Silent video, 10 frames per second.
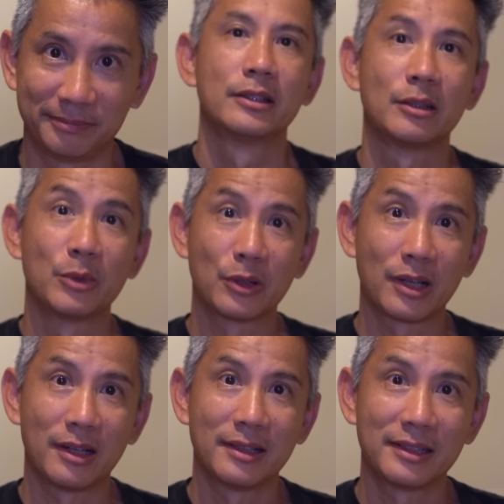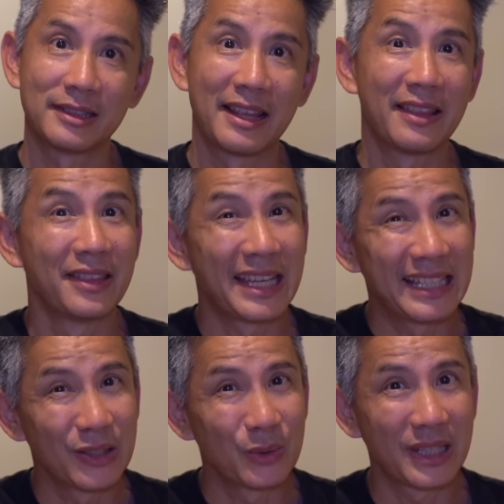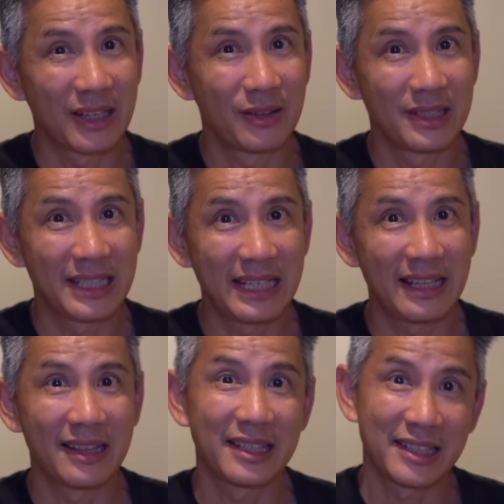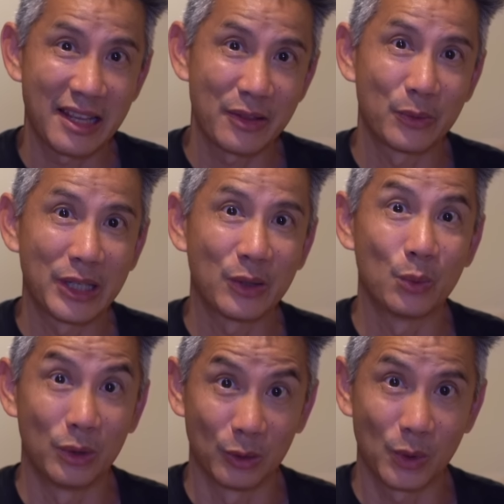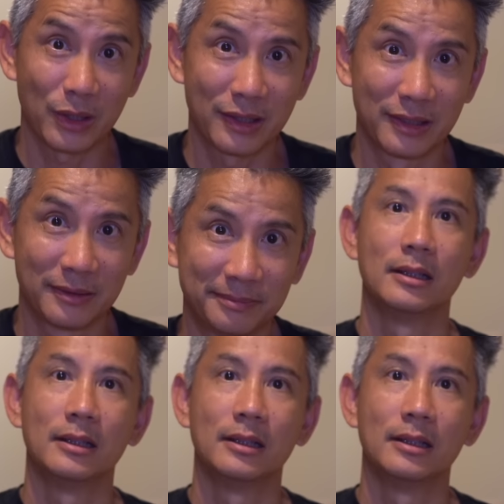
Some of their cons, they don't guarantee that tethering will work.